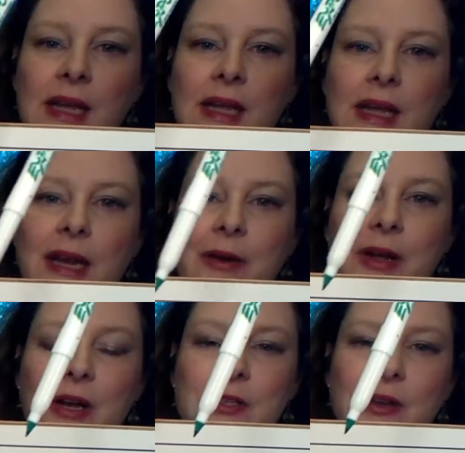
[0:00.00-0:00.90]
and now I
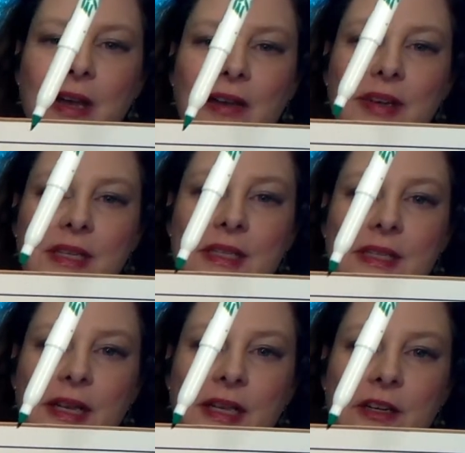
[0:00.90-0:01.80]
also have it in
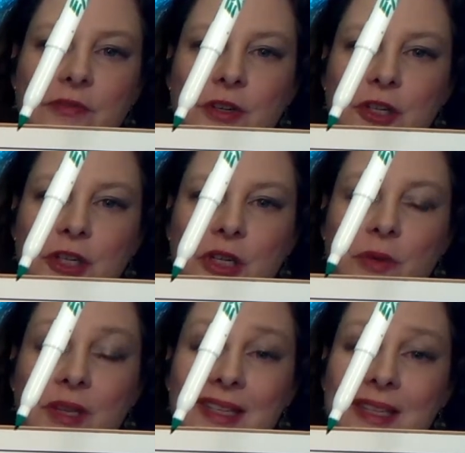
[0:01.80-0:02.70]
second inversion where
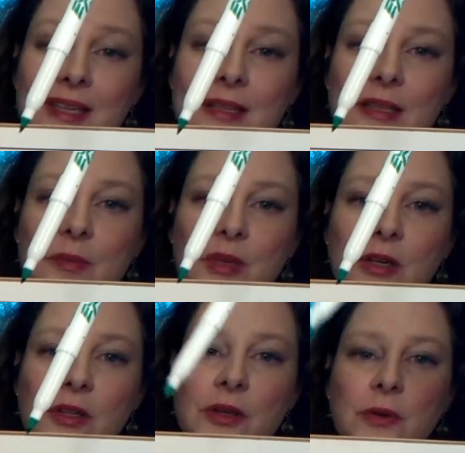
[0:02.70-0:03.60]
the C is in the middle
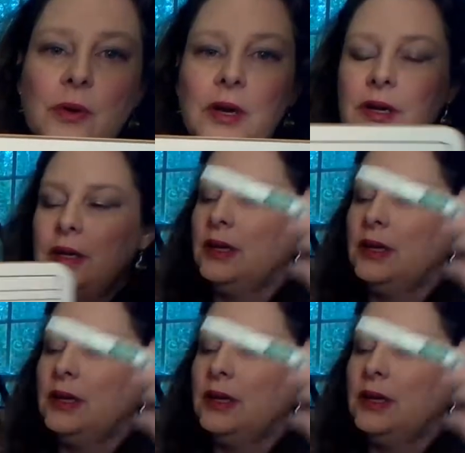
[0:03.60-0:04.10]
of the chord.